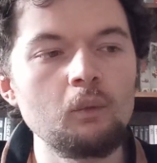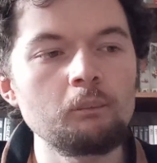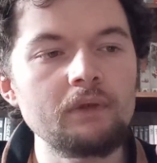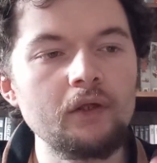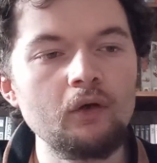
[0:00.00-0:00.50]

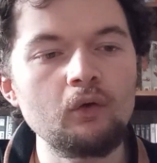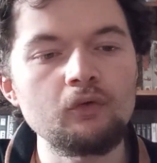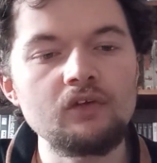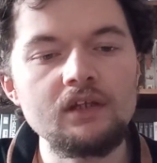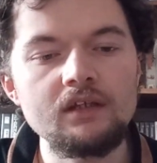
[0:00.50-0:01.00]

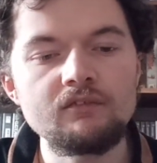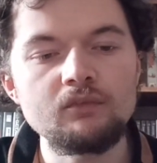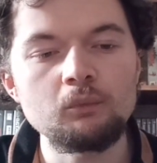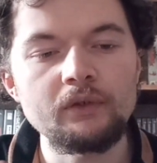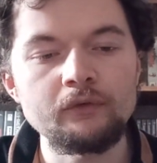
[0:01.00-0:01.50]
Because
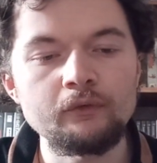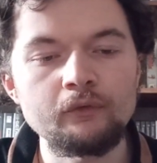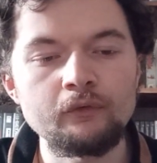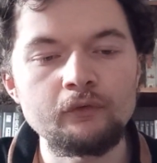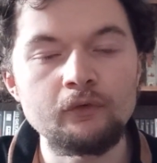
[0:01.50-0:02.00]
even when you're
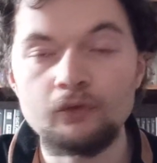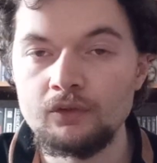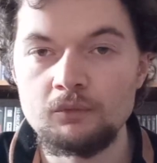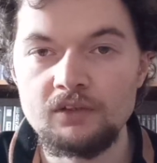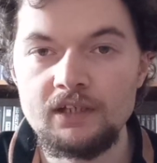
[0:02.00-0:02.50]
not
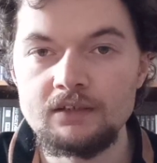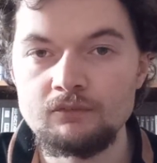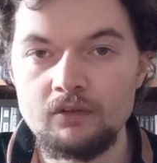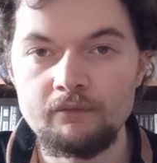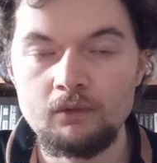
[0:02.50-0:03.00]
using it and you
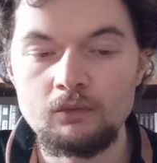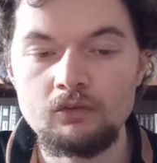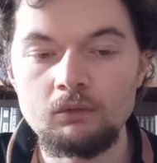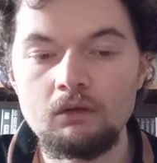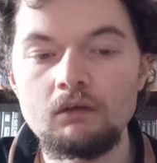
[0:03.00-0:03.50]
turn the
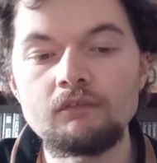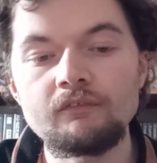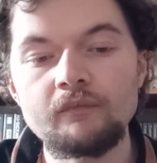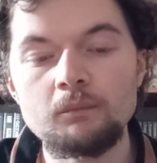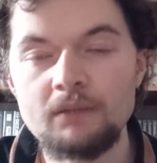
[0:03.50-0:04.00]
console
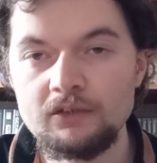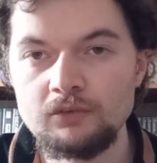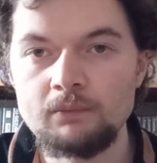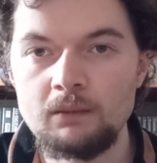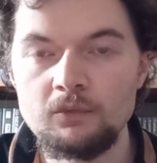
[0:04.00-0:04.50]
off, the
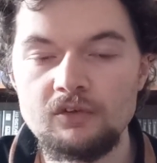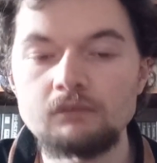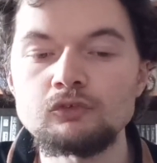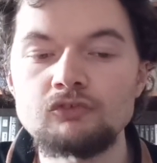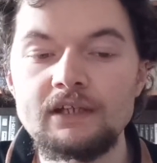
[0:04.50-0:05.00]
battery power
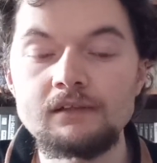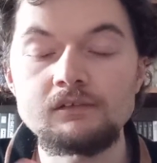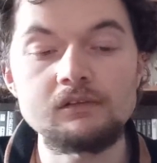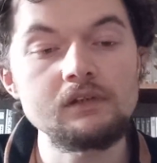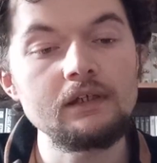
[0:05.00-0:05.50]
still
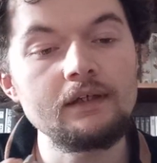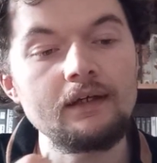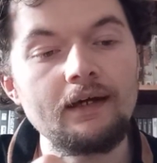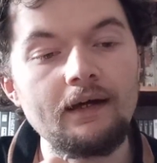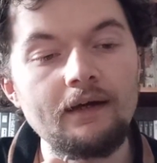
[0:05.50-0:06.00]
drains.
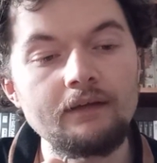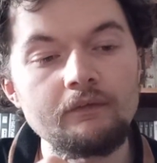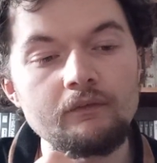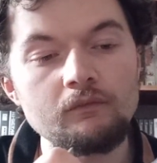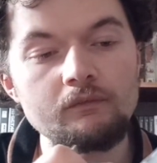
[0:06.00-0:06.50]

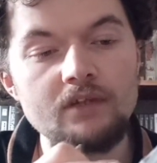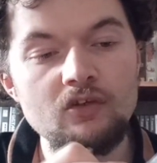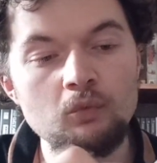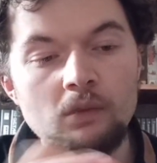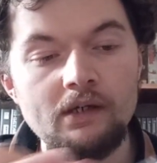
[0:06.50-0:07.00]
and
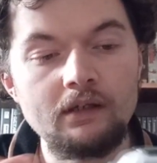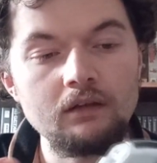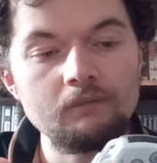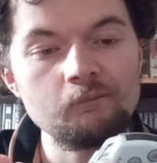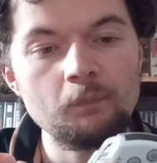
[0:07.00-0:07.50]
this
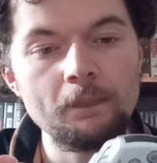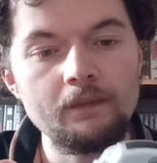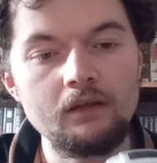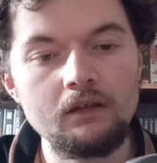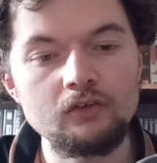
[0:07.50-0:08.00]
way
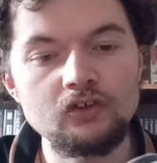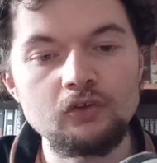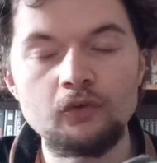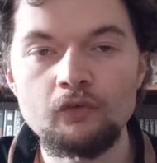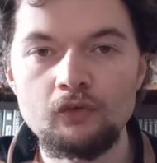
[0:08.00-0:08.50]
it
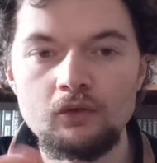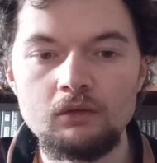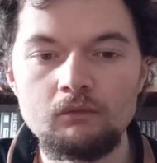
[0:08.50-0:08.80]
ensures